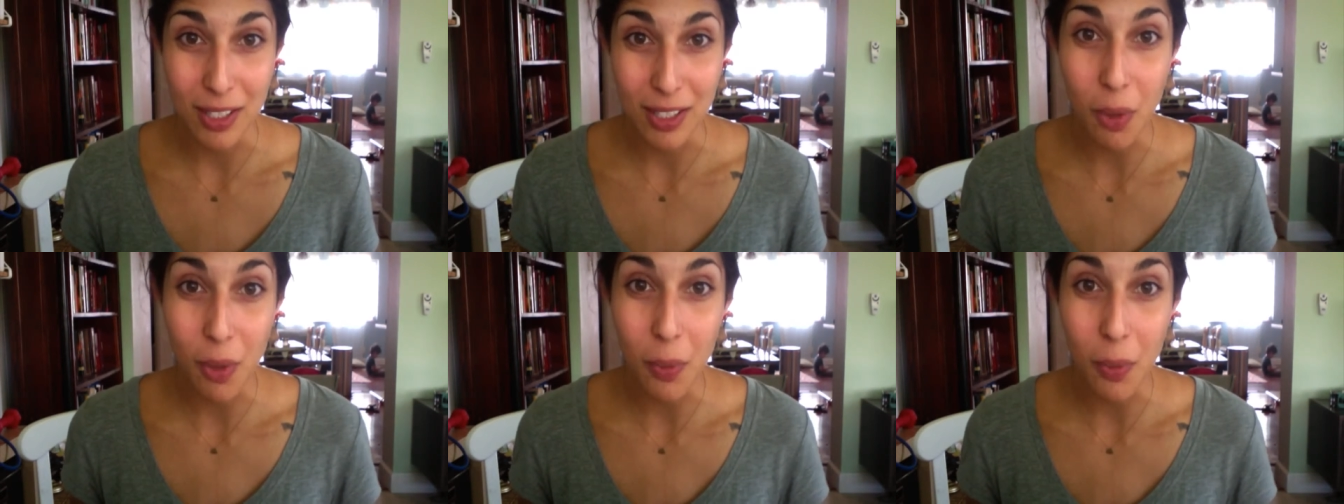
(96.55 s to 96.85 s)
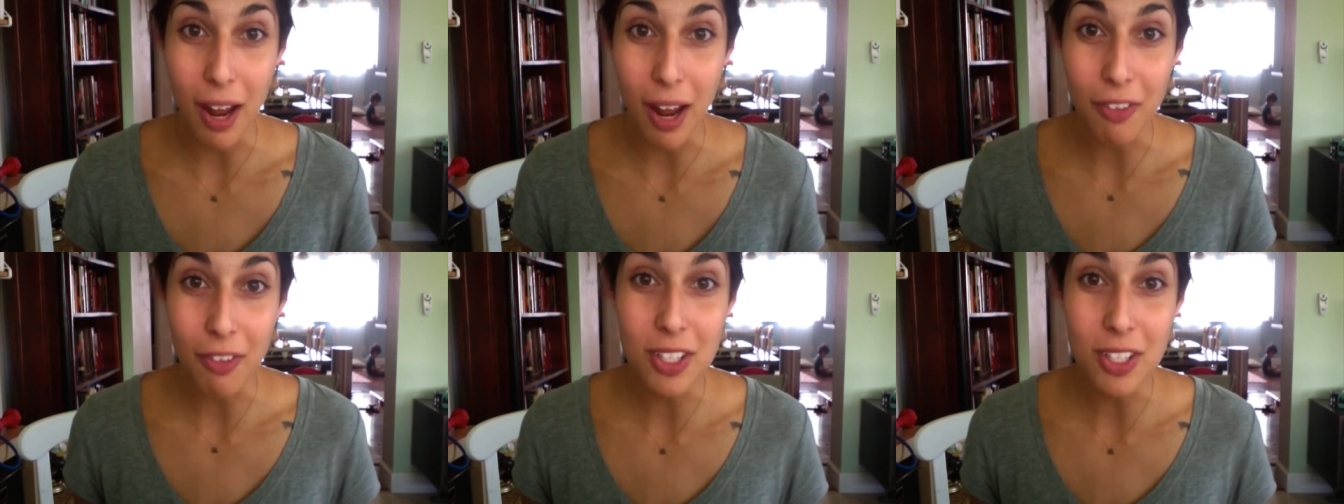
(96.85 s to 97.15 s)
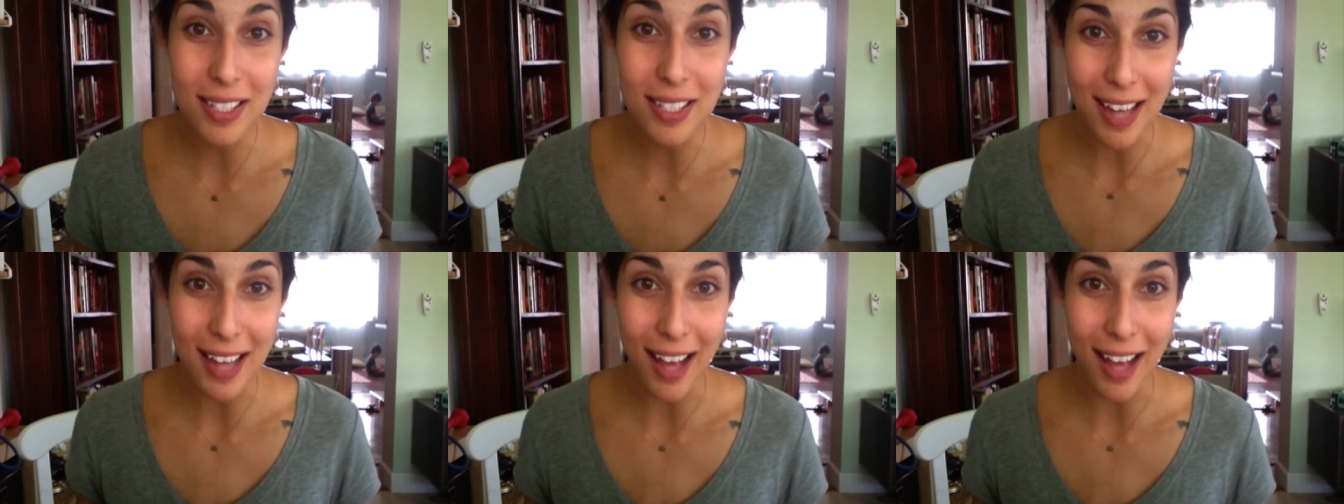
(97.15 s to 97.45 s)
So, whatever
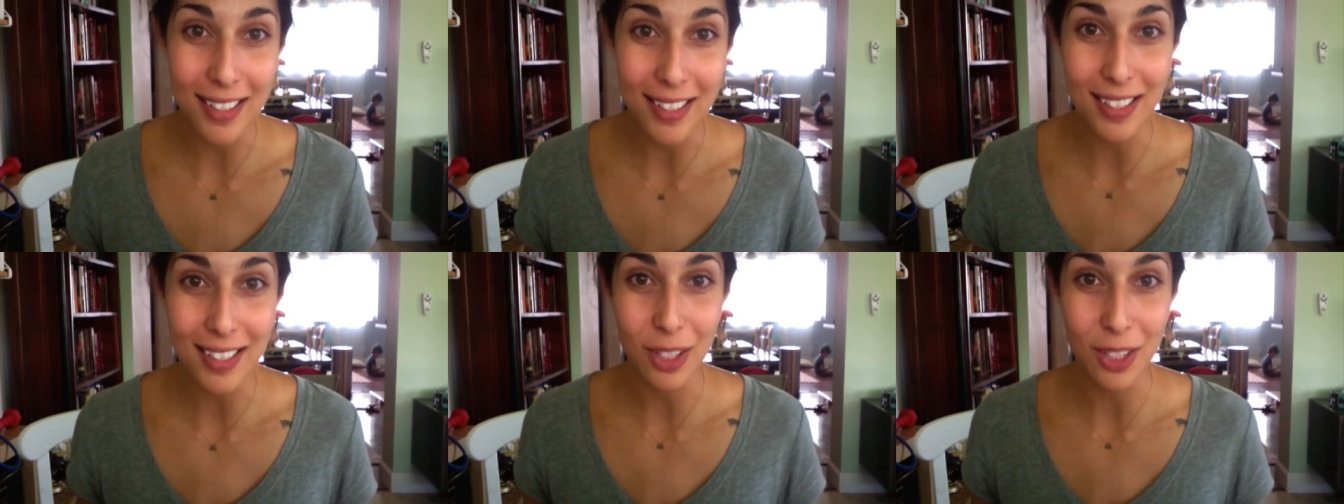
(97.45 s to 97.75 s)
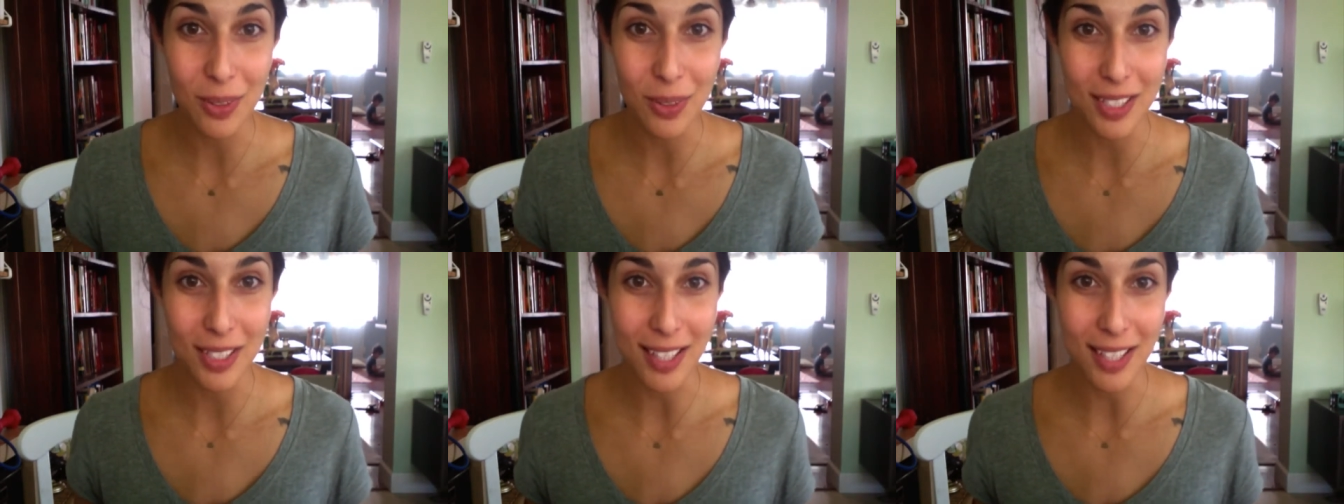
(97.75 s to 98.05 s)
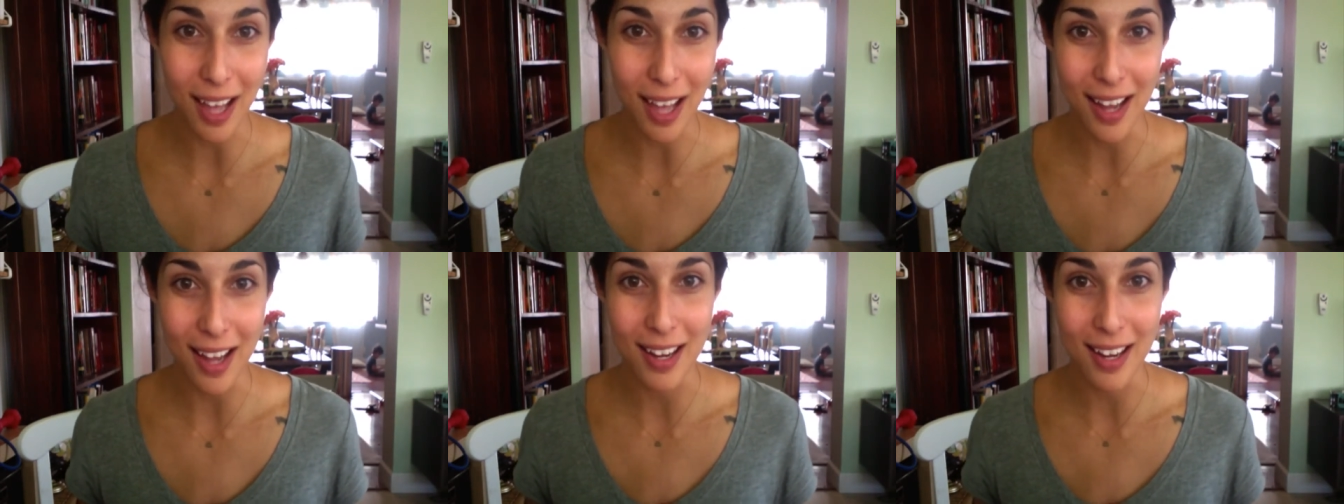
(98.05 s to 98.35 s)
snacks that you
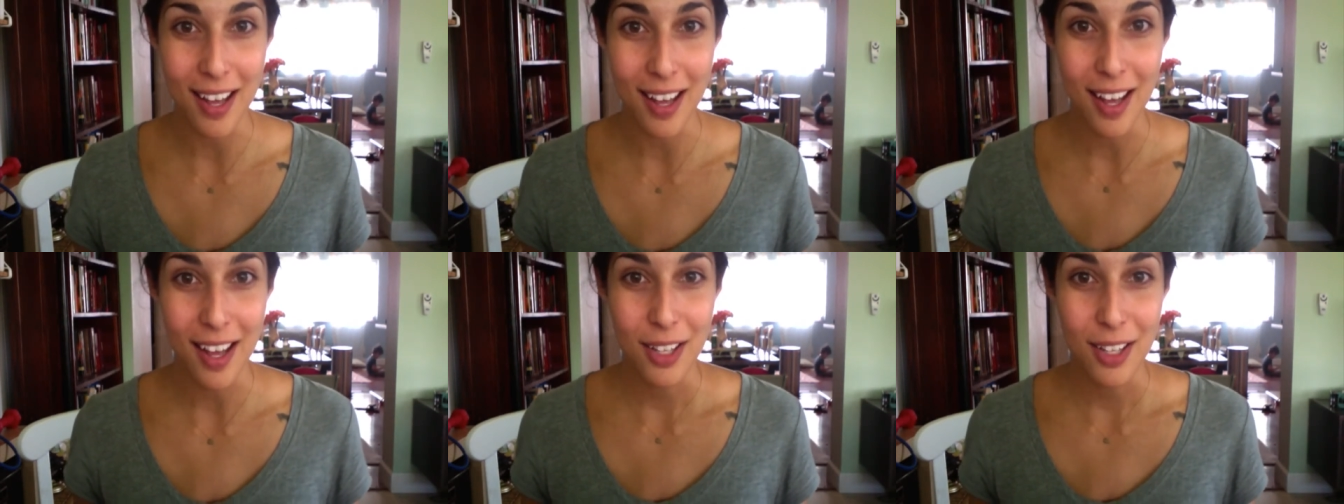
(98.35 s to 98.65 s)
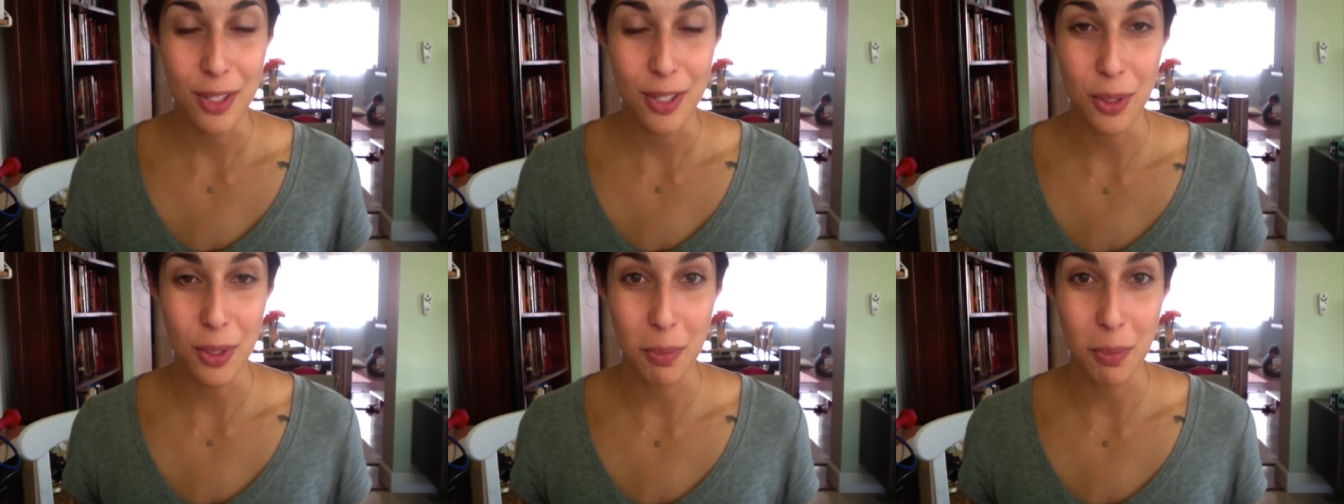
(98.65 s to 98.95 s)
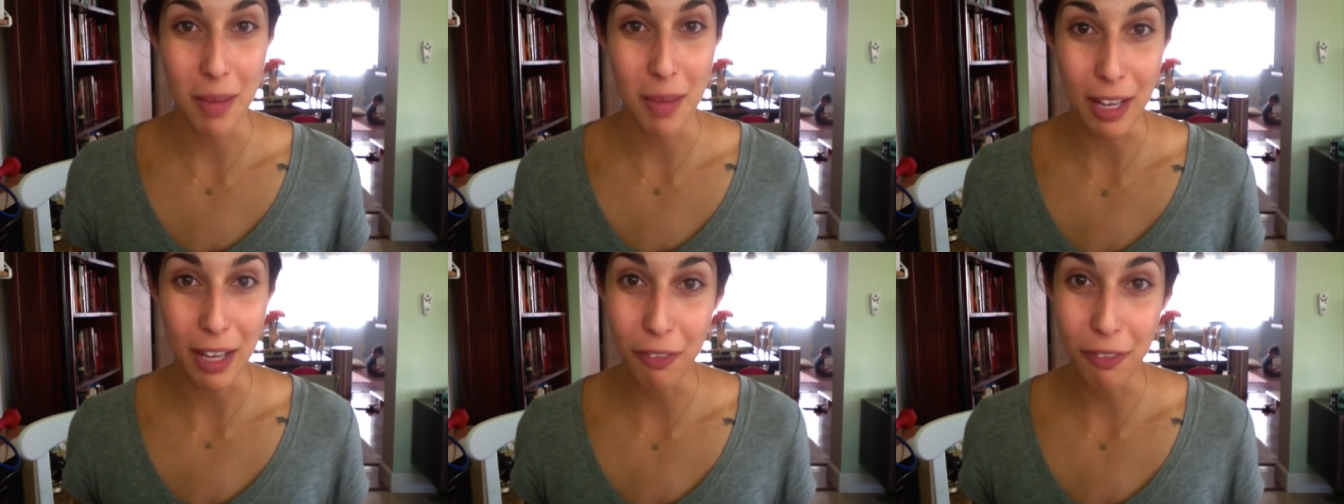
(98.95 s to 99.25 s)
decide to
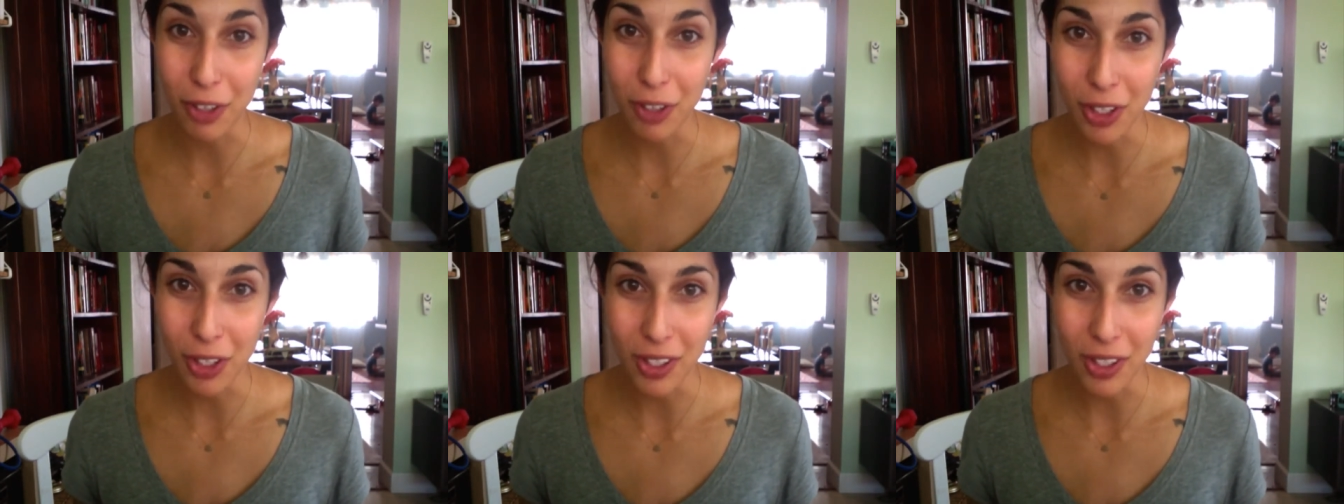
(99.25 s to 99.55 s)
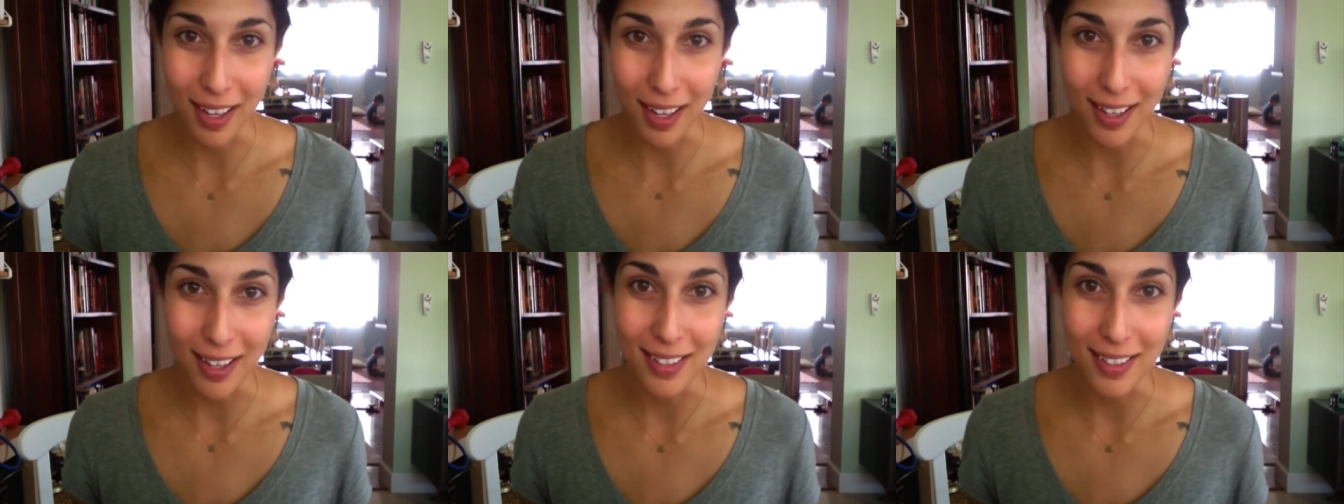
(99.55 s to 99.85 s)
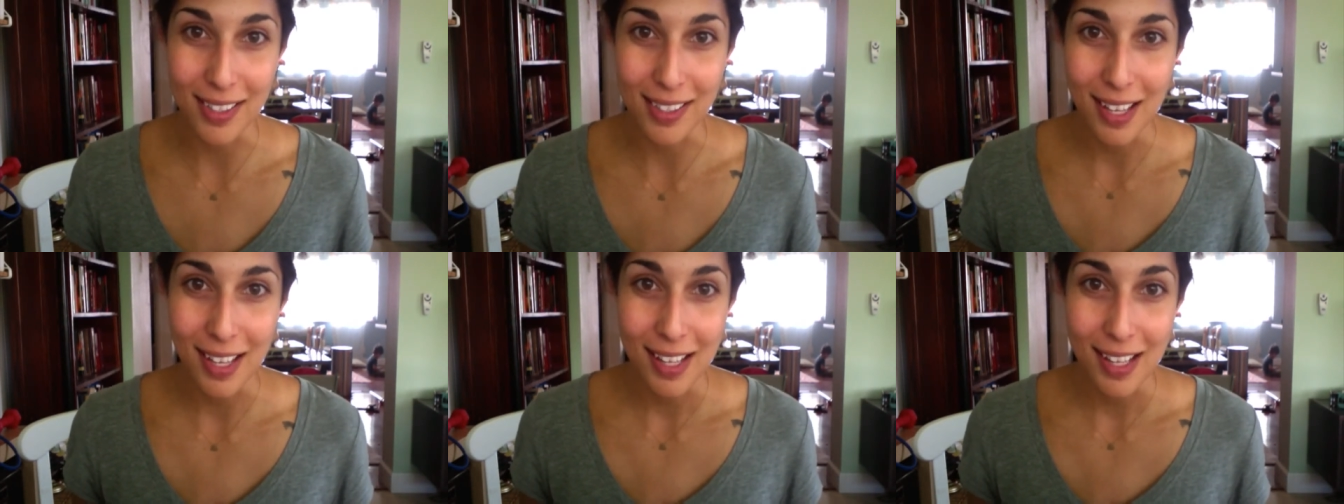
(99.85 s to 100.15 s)
make for your
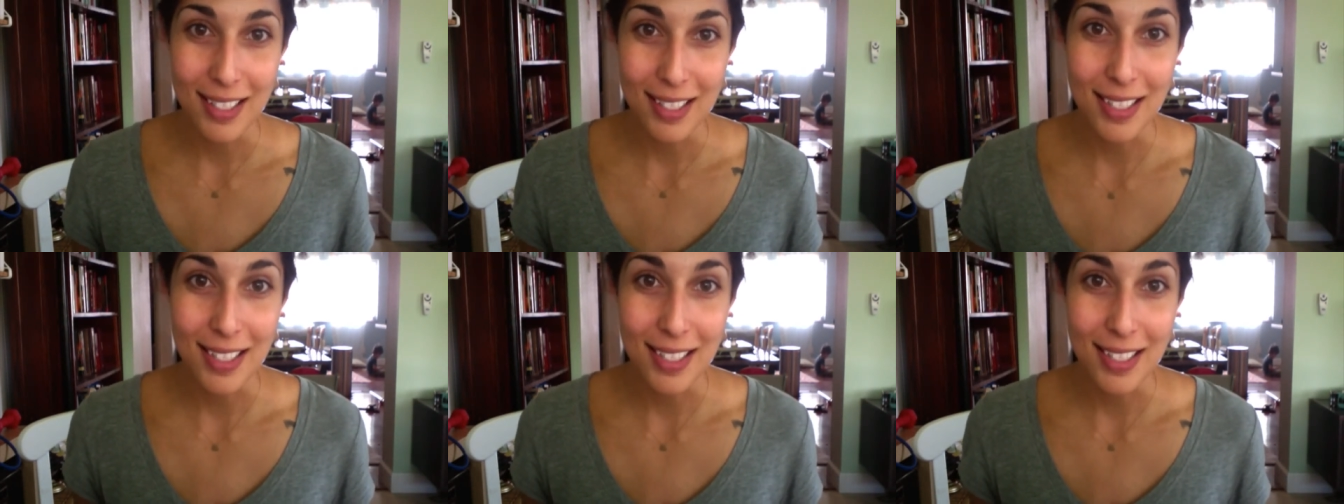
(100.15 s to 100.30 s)
kids,